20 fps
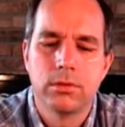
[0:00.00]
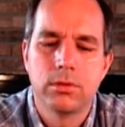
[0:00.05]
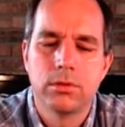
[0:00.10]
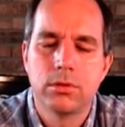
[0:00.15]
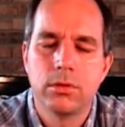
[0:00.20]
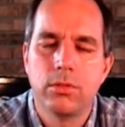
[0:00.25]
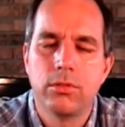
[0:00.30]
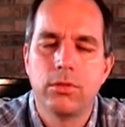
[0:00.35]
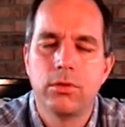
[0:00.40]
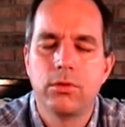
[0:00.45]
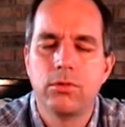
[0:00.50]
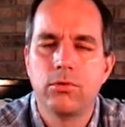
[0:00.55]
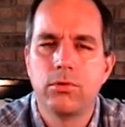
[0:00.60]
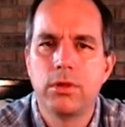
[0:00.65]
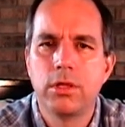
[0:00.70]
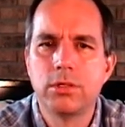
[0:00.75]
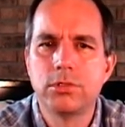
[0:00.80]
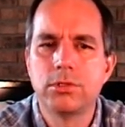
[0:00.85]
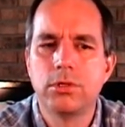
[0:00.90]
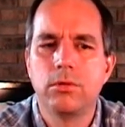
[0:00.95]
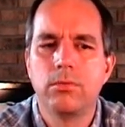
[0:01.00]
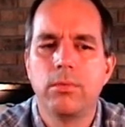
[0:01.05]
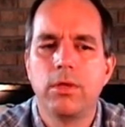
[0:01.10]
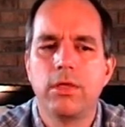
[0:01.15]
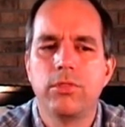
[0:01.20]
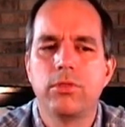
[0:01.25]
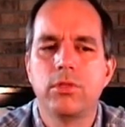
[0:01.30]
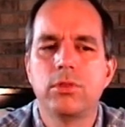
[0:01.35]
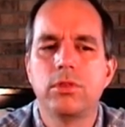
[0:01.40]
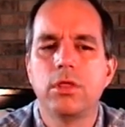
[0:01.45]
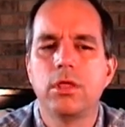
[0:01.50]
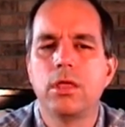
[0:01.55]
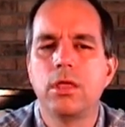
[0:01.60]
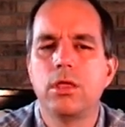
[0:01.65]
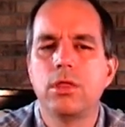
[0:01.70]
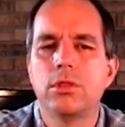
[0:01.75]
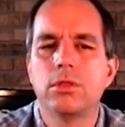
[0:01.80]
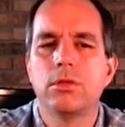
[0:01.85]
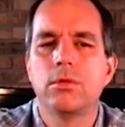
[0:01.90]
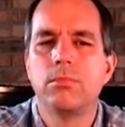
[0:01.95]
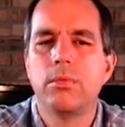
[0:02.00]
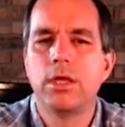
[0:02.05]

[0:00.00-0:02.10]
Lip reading: So the traditional methods is to